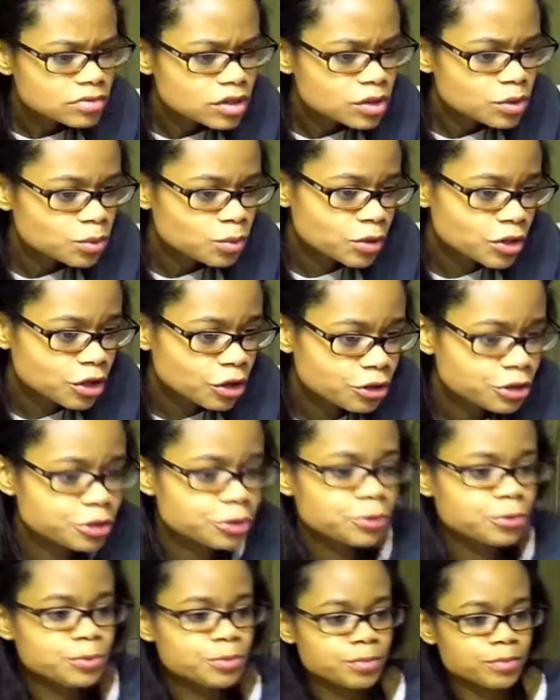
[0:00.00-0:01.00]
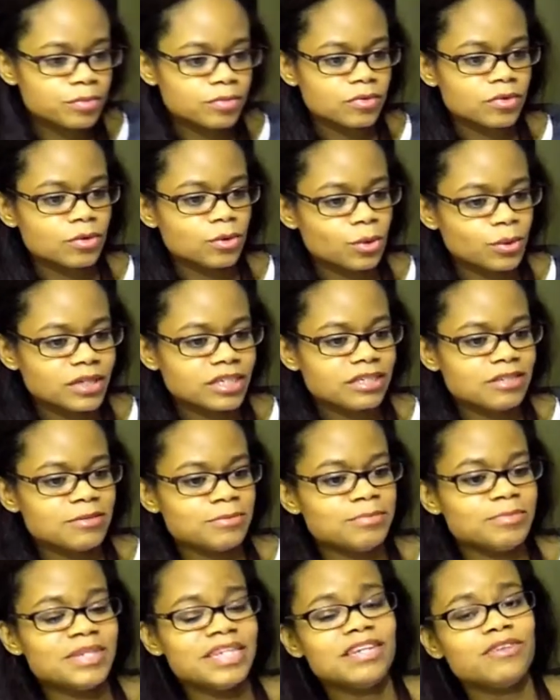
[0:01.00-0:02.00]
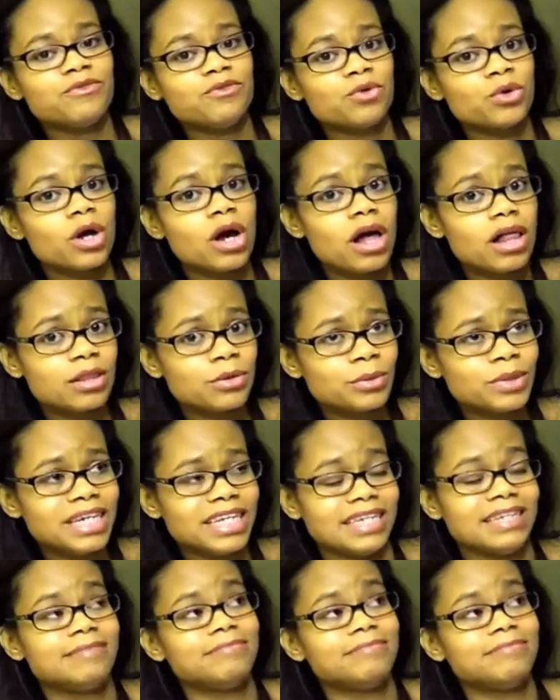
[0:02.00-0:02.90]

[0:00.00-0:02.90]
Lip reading: What are you going to be for Halloween?